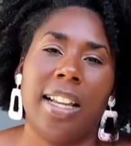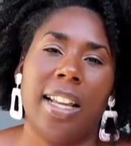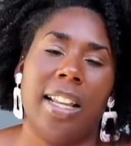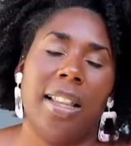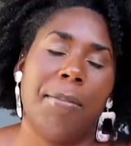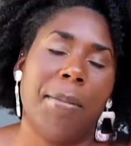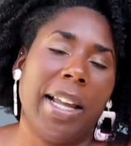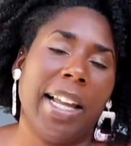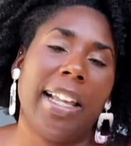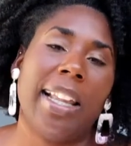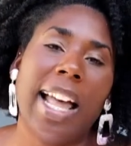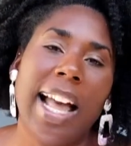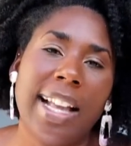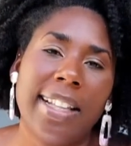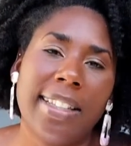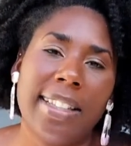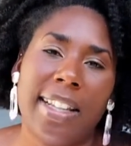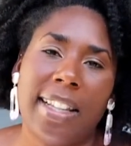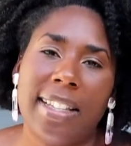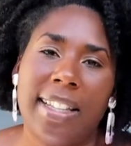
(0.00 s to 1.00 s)
in my
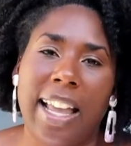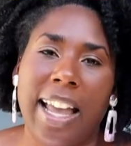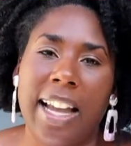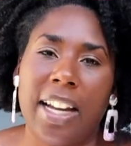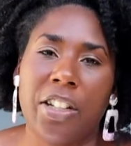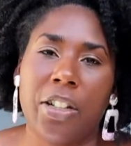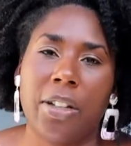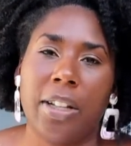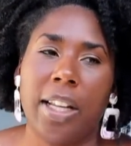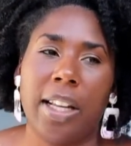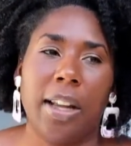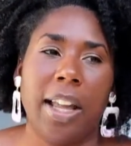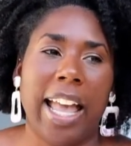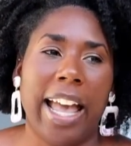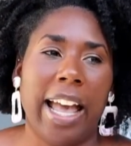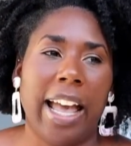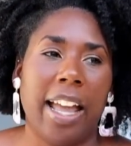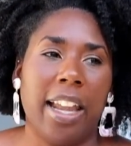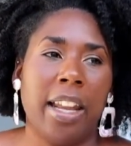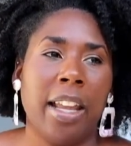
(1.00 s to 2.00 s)
classes actually
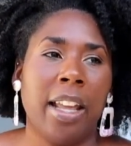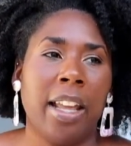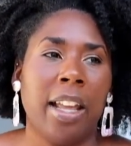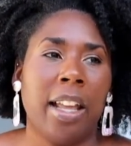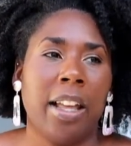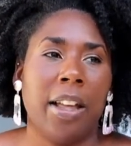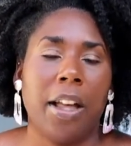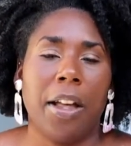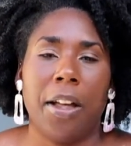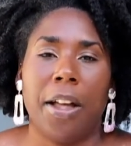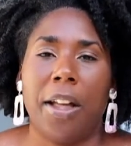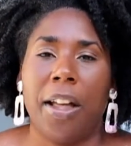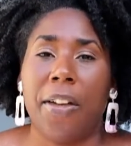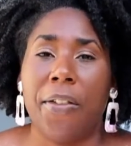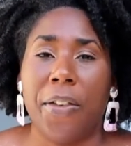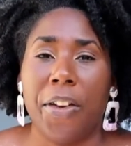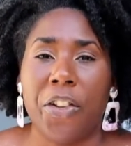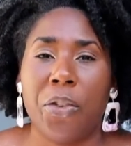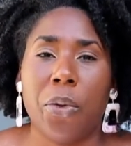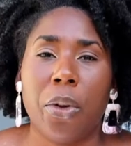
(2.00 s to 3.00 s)
had
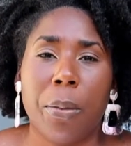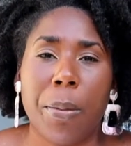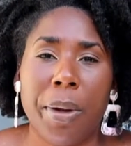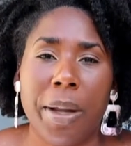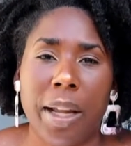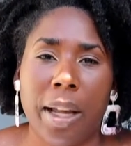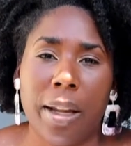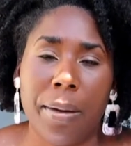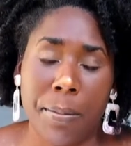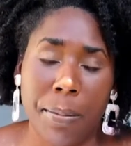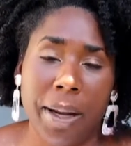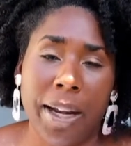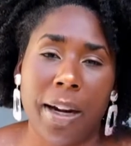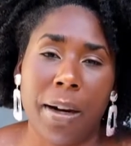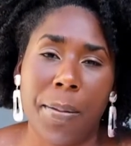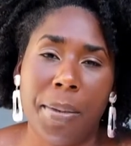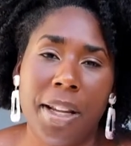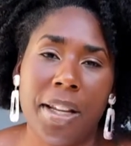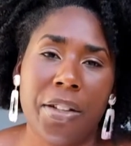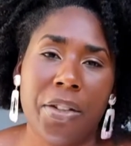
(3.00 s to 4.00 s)
a visual
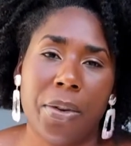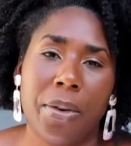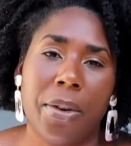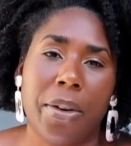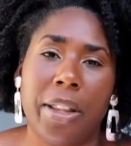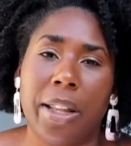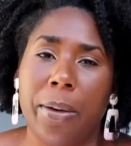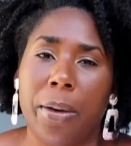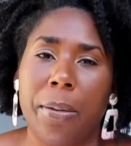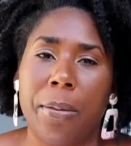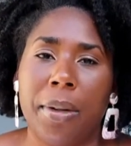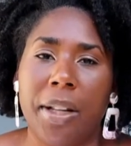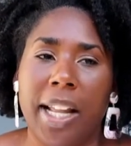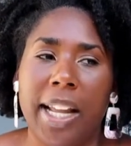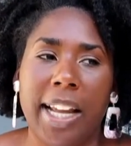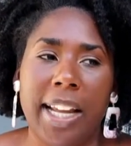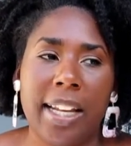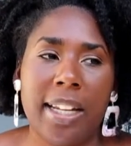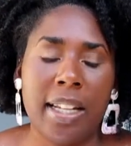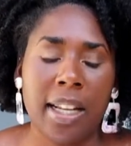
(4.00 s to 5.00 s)
impairment, or they were
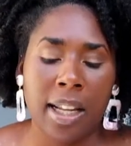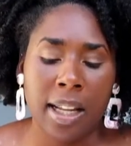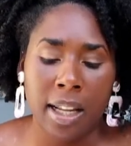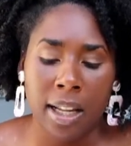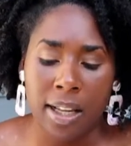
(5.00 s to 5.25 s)
blind,